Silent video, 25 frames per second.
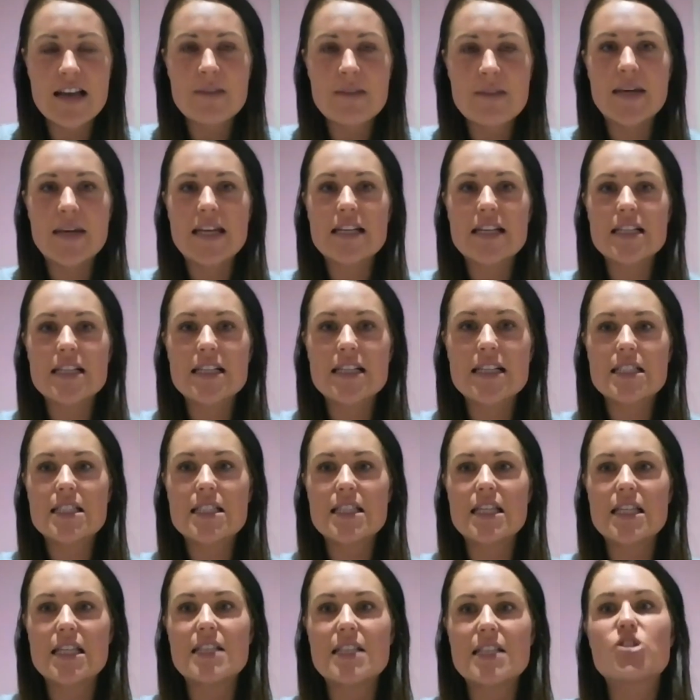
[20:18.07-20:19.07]
because
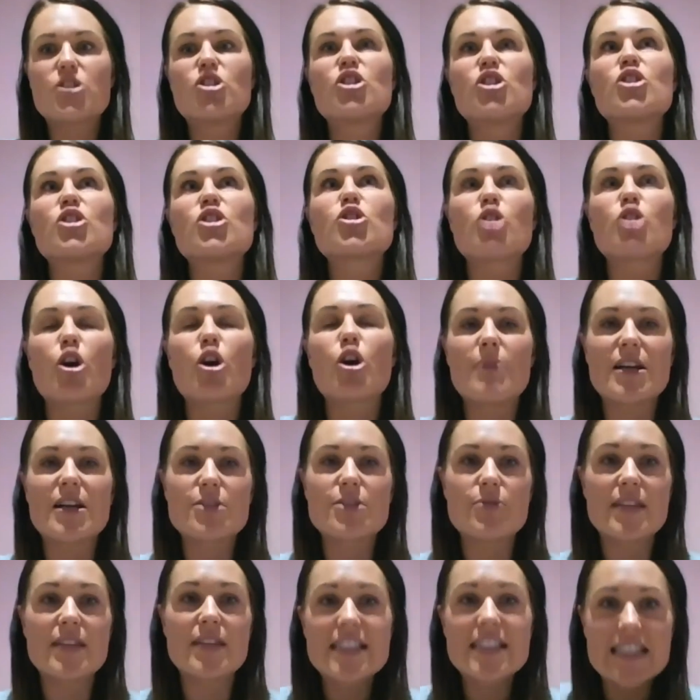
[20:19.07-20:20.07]
it's just so
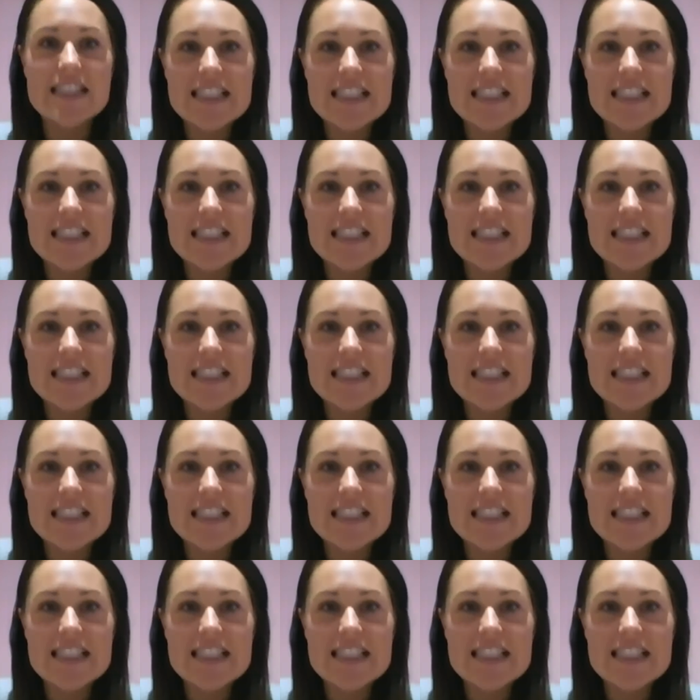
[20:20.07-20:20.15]
much this,